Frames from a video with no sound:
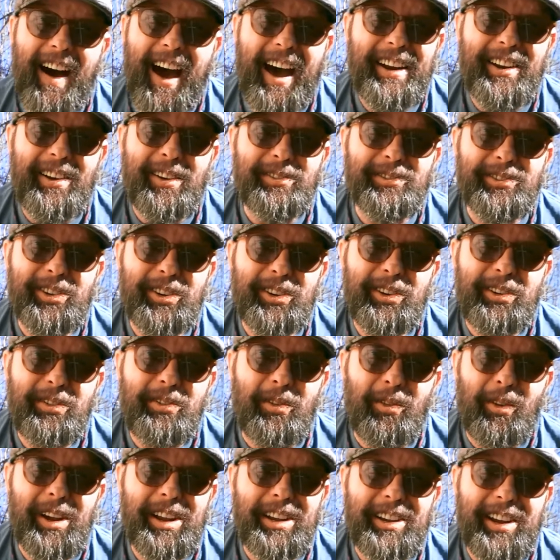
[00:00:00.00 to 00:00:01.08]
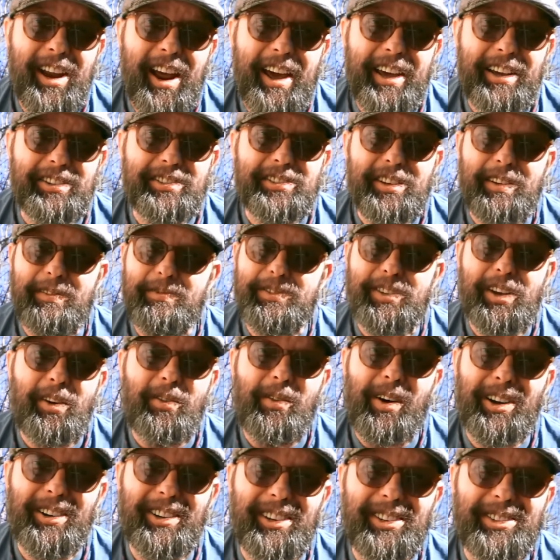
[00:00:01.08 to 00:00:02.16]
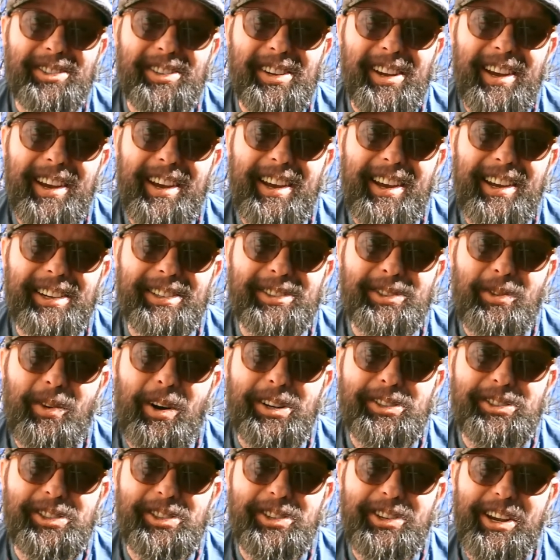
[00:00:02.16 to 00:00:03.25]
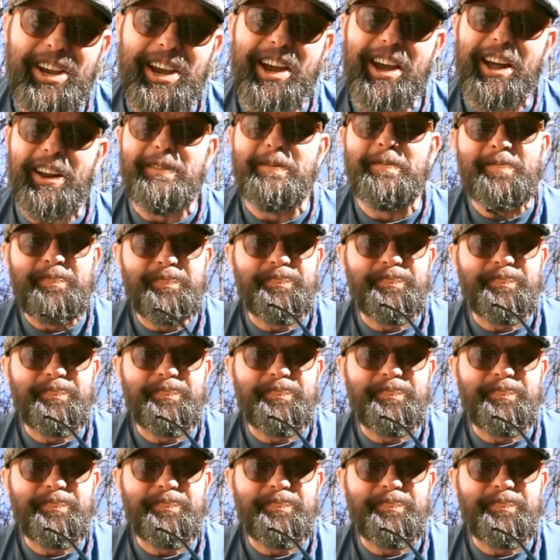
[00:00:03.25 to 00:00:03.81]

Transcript: I don't do retakes. So what you see is what you get.